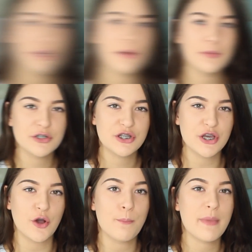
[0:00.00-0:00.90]
Number
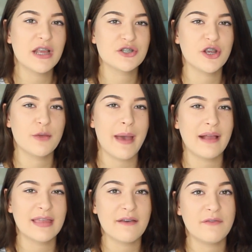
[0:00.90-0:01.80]
two, make sure you
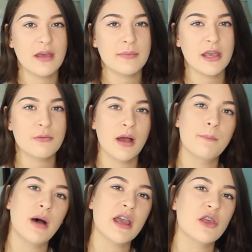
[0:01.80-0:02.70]
pack that vape that your
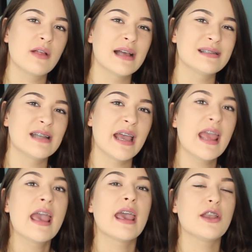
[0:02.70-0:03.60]
mom bought you last
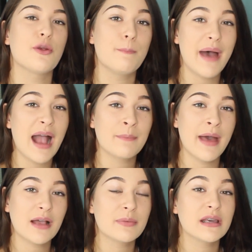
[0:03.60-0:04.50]
night in your
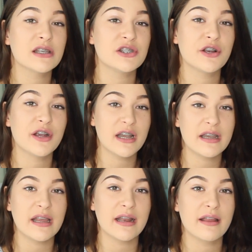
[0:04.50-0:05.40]
backpack, because you're going
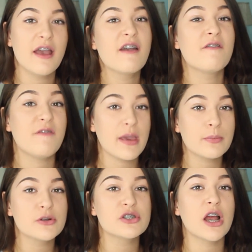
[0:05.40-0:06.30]
to need it.
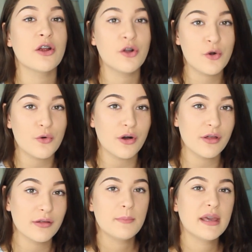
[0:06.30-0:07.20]
Vapors are
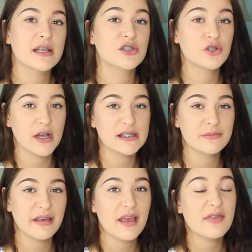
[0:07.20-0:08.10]
cool, because
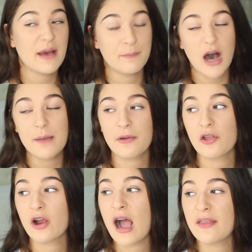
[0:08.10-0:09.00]
trust me, that
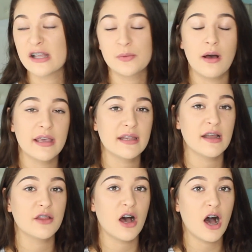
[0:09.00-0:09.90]
popular guy that's walking
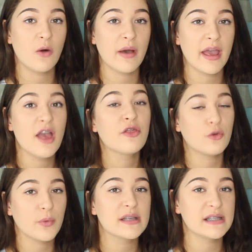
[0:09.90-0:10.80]
down the hallway,
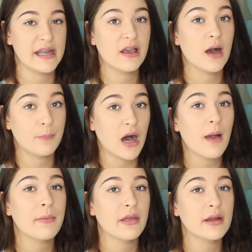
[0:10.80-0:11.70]
the reason he got
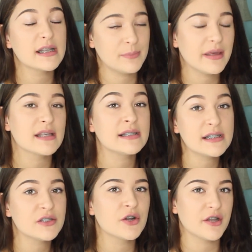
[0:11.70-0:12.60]
popular is because
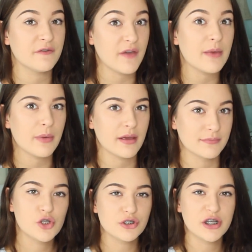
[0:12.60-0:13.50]
he started vaping.
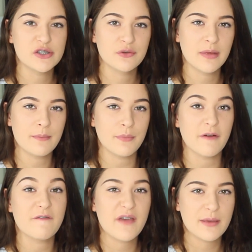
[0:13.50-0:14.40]
So just
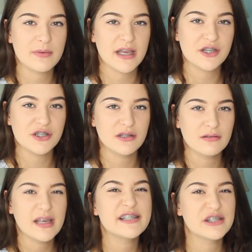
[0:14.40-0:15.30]
remember, Vape
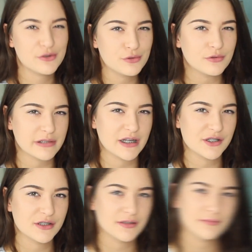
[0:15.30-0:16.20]
Nation is the cool
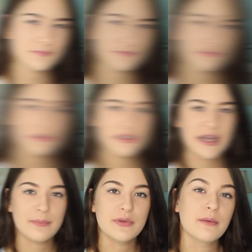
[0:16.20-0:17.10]
nation.
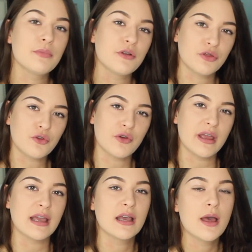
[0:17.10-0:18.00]
Tip number
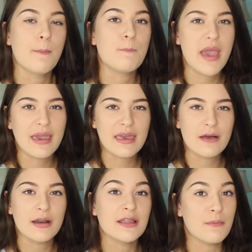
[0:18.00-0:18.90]
three, making
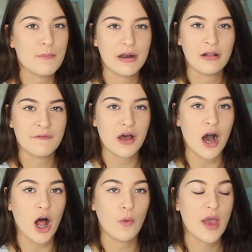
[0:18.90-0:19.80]
out in the middle of the
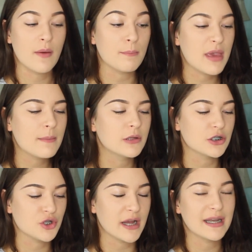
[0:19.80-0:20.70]
hallway when people
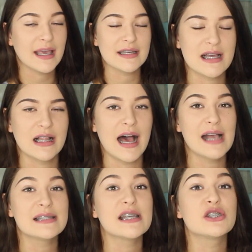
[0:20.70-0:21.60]
are trying to to
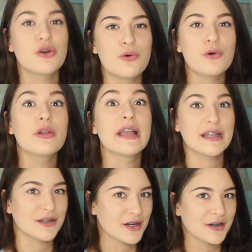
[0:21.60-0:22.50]
class is cool
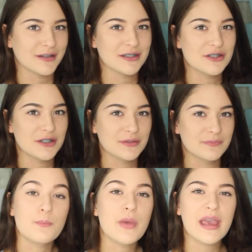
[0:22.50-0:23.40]
and encouraged.
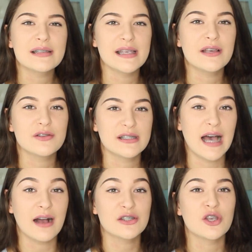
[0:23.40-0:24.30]
Being single
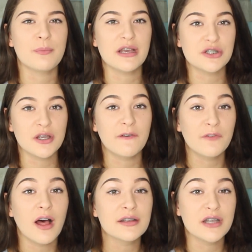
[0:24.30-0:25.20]
sucks, so make sure you
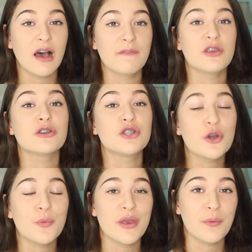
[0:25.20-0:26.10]
flaunt off your
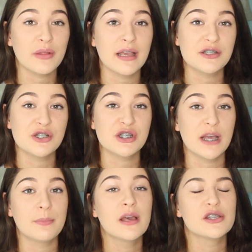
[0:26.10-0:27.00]
2-week
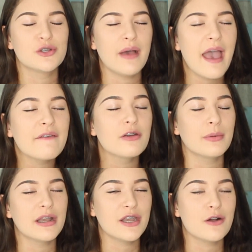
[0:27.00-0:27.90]
relationship so
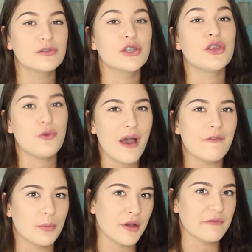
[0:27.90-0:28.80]
everybody knows you
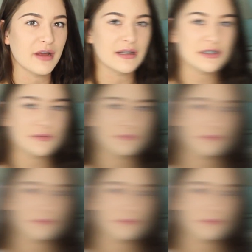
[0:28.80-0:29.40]
have a boyfriend.